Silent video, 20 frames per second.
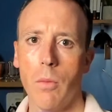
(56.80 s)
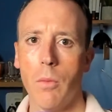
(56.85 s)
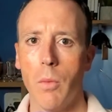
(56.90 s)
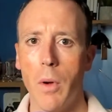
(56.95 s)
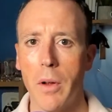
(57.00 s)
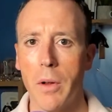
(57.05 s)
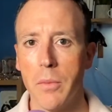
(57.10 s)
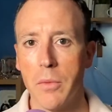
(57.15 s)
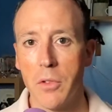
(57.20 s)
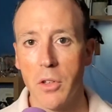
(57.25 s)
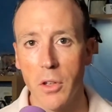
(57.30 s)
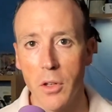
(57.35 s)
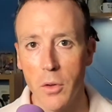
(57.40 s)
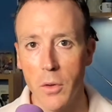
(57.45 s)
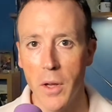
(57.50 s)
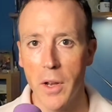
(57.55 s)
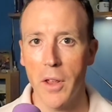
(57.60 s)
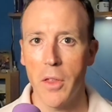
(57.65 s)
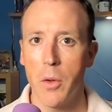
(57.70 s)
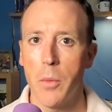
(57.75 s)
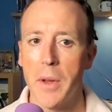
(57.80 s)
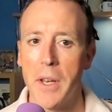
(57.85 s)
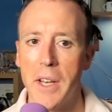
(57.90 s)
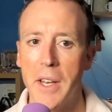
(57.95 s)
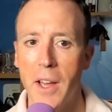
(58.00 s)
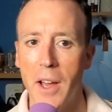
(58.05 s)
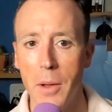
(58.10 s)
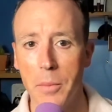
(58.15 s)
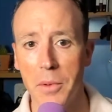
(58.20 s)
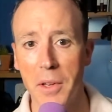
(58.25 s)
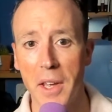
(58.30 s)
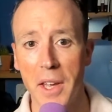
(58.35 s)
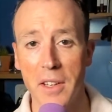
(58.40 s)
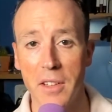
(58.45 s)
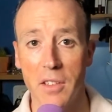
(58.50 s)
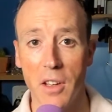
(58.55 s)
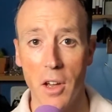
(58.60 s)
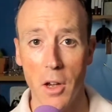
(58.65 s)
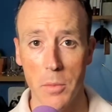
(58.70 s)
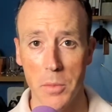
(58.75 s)
Welcome to another weekly
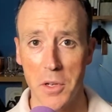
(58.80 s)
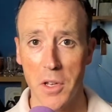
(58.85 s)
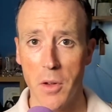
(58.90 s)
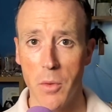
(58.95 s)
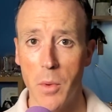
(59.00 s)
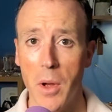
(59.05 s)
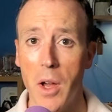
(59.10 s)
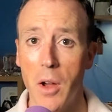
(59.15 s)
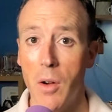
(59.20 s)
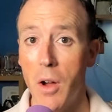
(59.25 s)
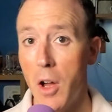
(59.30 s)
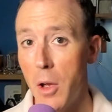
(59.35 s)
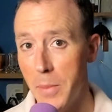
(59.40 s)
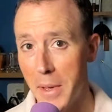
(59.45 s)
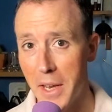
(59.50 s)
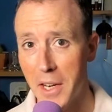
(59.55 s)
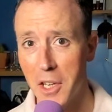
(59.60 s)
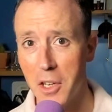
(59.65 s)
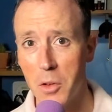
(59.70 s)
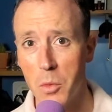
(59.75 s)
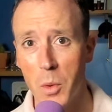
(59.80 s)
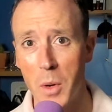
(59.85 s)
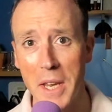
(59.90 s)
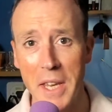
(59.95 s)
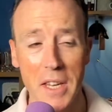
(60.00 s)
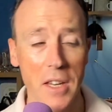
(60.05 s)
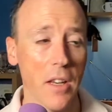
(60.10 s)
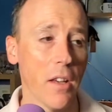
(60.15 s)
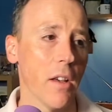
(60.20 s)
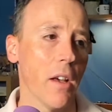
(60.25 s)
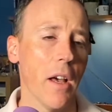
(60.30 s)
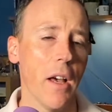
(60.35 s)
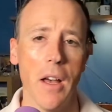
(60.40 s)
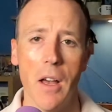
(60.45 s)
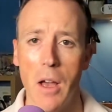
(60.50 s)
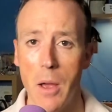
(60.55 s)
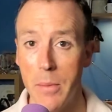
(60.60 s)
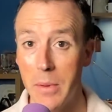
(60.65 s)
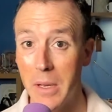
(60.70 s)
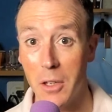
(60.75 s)
update. I hope you're doing well. I hope you had a good week. I
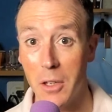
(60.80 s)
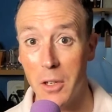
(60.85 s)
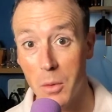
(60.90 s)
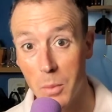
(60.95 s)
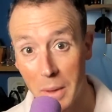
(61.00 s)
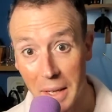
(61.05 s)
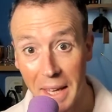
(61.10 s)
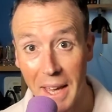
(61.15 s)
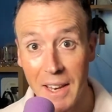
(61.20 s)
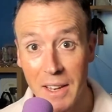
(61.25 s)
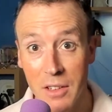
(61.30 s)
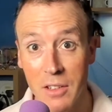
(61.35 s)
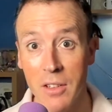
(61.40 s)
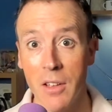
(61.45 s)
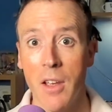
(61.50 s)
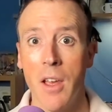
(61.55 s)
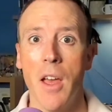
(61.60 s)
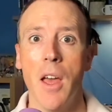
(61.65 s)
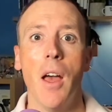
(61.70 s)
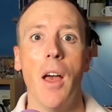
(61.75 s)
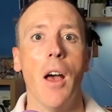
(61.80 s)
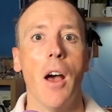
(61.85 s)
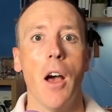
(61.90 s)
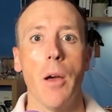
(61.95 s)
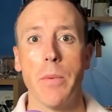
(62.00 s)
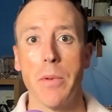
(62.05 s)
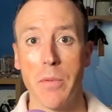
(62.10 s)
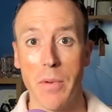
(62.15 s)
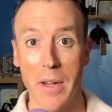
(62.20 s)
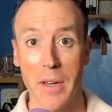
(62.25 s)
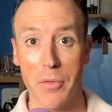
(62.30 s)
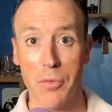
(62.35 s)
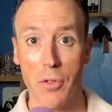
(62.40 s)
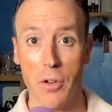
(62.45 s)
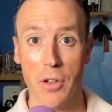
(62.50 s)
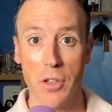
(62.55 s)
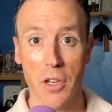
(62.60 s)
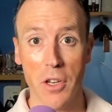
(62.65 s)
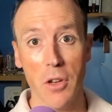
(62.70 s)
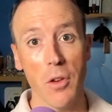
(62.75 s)
hope good weekend. Hope you're ready for
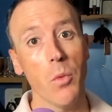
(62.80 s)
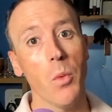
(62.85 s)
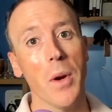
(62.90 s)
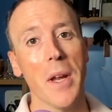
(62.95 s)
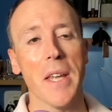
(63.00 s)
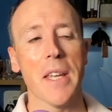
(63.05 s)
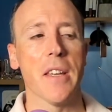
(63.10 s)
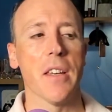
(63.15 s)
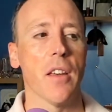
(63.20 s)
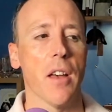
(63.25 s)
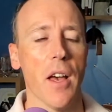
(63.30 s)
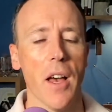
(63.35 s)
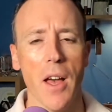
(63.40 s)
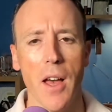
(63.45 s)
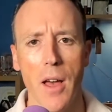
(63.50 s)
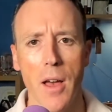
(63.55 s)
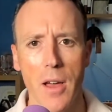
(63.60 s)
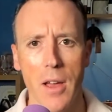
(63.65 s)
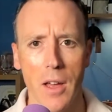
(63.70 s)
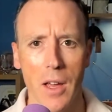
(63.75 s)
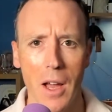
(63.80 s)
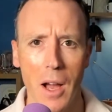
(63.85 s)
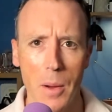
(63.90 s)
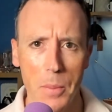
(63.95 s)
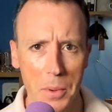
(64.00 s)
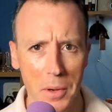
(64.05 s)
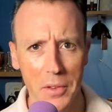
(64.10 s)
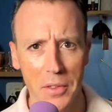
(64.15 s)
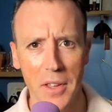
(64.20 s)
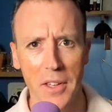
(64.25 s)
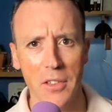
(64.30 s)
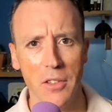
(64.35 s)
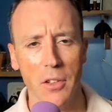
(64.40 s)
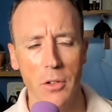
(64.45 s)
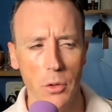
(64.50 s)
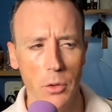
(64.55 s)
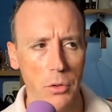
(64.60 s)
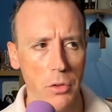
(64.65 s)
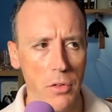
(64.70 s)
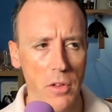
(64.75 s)
a new week. A couple of things to
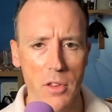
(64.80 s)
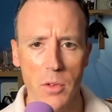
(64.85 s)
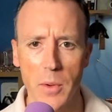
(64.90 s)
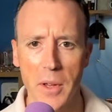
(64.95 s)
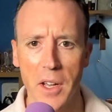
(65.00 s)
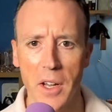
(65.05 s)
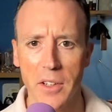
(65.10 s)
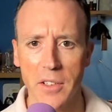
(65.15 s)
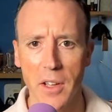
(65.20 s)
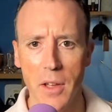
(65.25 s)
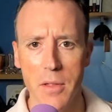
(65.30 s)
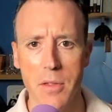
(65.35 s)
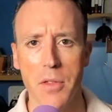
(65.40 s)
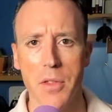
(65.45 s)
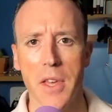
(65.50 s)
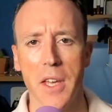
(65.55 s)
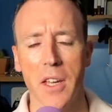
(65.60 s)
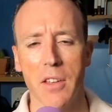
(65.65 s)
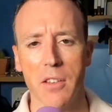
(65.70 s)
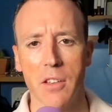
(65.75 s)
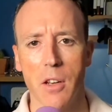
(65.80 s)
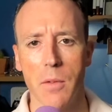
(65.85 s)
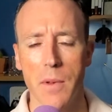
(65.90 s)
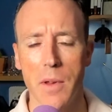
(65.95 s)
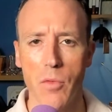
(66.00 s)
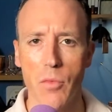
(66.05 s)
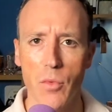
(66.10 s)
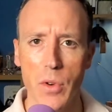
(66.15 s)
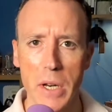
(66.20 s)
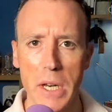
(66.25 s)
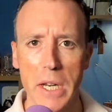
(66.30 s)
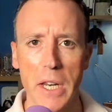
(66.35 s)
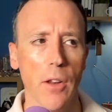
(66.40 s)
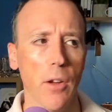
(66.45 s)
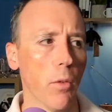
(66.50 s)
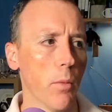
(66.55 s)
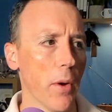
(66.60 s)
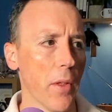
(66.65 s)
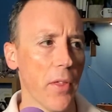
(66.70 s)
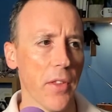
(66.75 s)
talk through this week. I don't think it's going to be a really
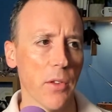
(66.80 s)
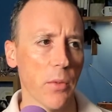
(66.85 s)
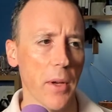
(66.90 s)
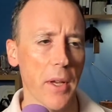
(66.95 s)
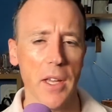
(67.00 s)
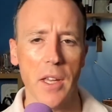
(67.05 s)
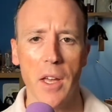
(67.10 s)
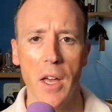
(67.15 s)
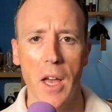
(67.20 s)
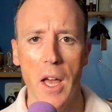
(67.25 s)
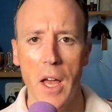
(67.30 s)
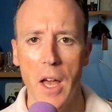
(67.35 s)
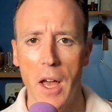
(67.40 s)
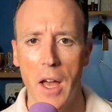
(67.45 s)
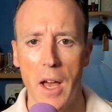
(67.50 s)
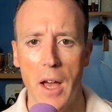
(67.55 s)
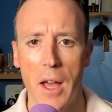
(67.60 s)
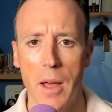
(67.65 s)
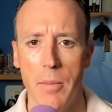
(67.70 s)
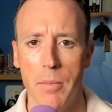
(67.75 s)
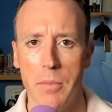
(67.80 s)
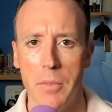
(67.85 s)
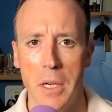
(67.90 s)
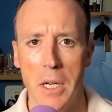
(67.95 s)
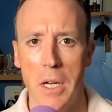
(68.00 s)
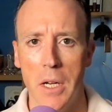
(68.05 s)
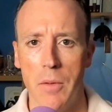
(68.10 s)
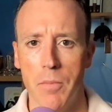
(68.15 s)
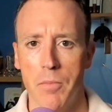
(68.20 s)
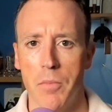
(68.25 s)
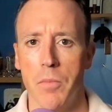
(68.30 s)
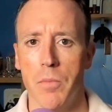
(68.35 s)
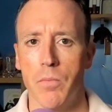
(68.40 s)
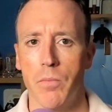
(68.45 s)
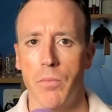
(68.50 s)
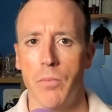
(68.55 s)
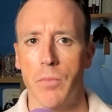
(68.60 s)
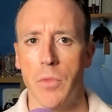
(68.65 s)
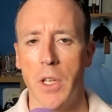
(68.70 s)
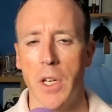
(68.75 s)
long one this week. There
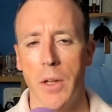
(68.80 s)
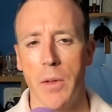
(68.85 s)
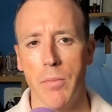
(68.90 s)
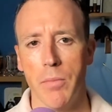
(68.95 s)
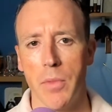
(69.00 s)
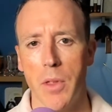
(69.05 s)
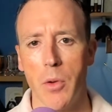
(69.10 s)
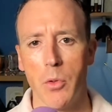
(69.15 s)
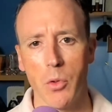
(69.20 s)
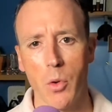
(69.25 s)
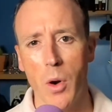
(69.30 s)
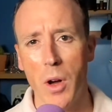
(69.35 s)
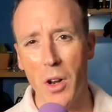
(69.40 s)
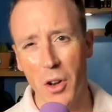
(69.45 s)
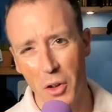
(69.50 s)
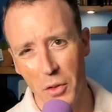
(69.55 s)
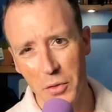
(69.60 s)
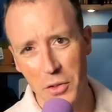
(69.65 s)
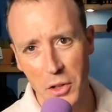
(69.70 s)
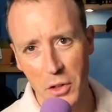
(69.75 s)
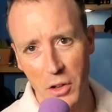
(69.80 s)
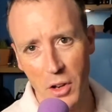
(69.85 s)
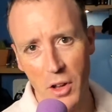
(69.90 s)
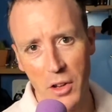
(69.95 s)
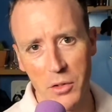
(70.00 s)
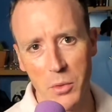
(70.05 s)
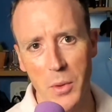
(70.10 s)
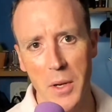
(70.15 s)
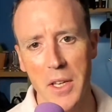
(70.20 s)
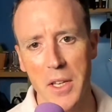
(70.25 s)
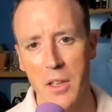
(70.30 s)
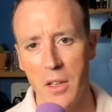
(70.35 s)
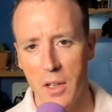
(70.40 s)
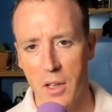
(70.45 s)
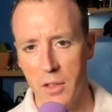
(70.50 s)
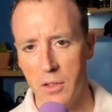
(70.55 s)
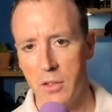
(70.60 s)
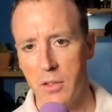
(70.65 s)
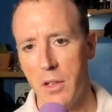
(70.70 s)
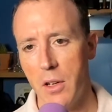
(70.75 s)
was quite a lot of news last week,
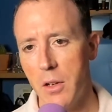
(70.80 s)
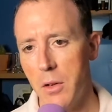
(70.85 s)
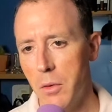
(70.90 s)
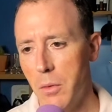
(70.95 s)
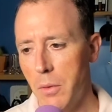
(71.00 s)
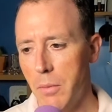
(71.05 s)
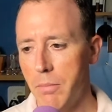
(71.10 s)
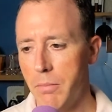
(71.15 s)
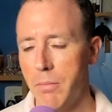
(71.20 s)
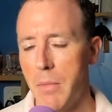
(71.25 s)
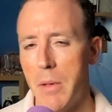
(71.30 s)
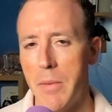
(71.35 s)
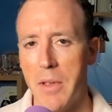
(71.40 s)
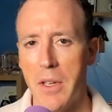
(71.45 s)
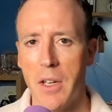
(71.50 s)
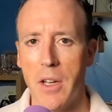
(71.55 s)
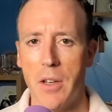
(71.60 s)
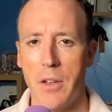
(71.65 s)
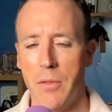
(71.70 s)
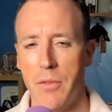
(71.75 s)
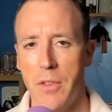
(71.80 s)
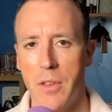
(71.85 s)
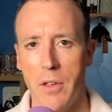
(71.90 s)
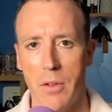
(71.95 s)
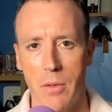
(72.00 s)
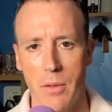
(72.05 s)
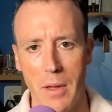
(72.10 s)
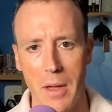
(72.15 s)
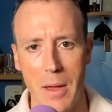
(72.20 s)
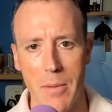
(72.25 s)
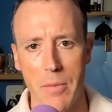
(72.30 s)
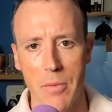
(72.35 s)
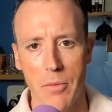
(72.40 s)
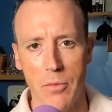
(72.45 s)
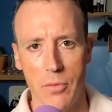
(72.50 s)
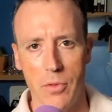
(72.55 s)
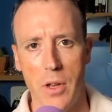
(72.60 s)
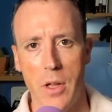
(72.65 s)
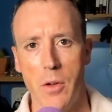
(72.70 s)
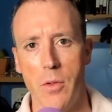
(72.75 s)
and so maybe kind of the ebb and
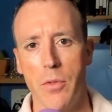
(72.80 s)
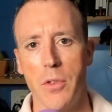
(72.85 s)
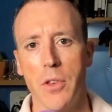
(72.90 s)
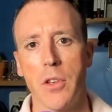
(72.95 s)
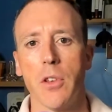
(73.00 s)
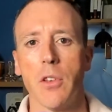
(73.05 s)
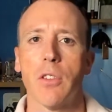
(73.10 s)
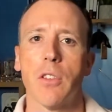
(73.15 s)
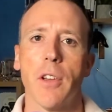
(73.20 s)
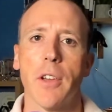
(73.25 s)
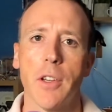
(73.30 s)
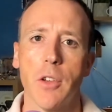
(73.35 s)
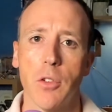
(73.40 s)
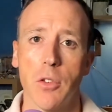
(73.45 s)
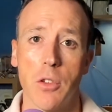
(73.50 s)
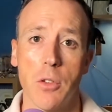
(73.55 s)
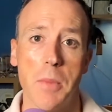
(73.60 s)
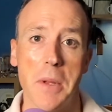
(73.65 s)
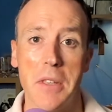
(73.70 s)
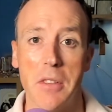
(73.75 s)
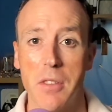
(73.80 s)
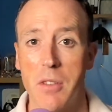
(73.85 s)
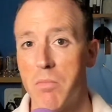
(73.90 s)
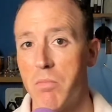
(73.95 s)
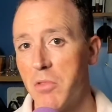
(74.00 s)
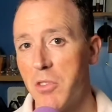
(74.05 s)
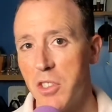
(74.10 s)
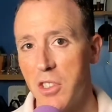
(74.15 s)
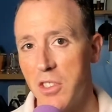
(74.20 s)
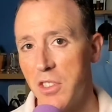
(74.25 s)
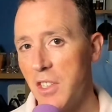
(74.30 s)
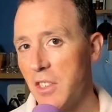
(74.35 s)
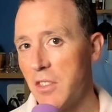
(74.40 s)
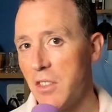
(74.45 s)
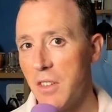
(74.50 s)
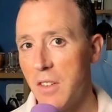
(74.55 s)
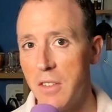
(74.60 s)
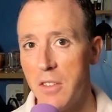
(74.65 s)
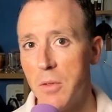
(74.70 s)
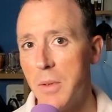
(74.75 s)
flow of the news cycle just means that it just
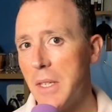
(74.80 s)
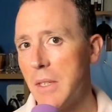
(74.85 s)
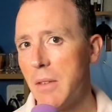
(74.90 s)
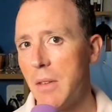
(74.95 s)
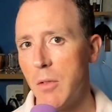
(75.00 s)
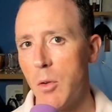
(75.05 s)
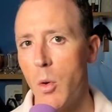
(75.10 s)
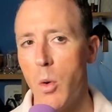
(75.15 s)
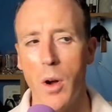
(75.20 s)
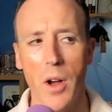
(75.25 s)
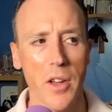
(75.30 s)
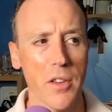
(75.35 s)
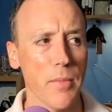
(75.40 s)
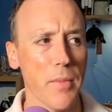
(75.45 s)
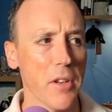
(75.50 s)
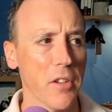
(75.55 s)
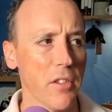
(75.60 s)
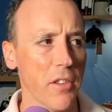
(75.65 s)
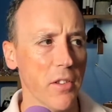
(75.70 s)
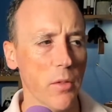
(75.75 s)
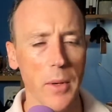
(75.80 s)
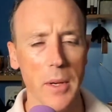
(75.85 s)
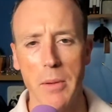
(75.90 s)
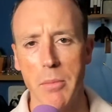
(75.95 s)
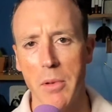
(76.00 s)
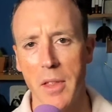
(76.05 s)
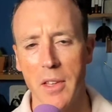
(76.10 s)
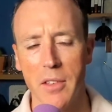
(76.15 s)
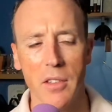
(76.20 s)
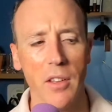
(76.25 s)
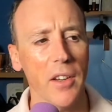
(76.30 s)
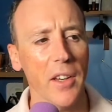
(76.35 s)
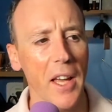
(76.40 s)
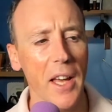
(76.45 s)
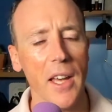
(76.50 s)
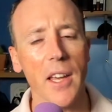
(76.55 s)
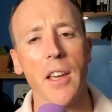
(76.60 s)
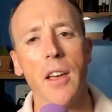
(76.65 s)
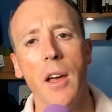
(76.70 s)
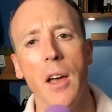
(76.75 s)
doesn't seem to be quite as much this week, but that's
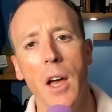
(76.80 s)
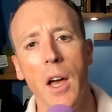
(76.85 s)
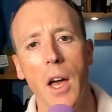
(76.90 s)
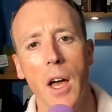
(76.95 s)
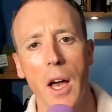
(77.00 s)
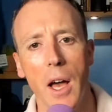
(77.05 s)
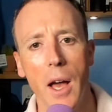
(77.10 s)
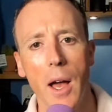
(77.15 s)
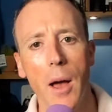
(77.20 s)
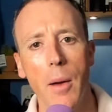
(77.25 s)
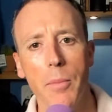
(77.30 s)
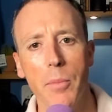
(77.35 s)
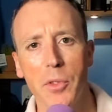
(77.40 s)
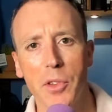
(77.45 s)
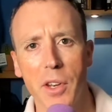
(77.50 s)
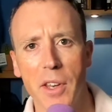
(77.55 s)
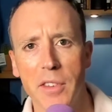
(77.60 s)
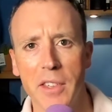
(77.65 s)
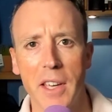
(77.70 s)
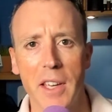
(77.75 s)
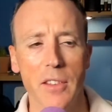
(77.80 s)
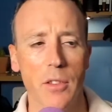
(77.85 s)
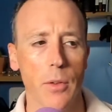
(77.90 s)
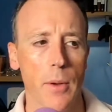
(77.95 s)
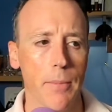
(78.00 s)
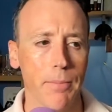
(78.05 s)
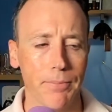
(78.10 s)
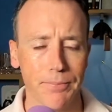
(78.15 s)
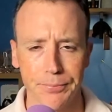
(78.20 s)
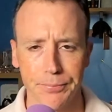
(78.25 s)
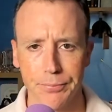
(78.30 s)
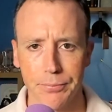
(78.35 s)
okay. So let's get into it.